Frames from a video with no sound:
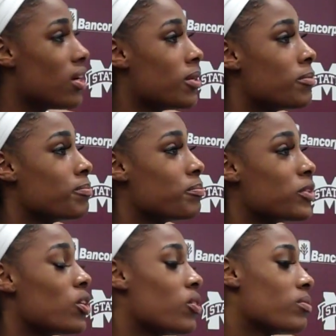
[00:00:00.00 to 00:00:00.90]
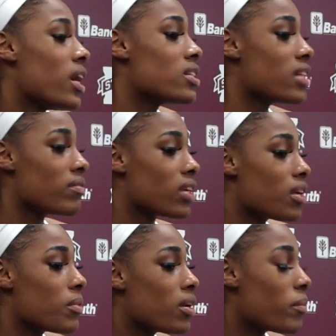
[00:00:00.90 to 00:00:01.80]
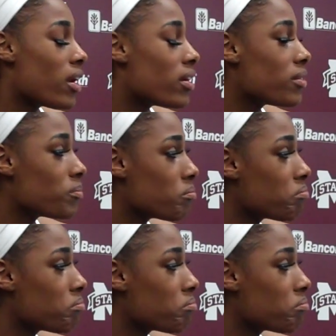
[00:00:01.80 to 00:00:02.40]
Um, so I just have to keep getting better.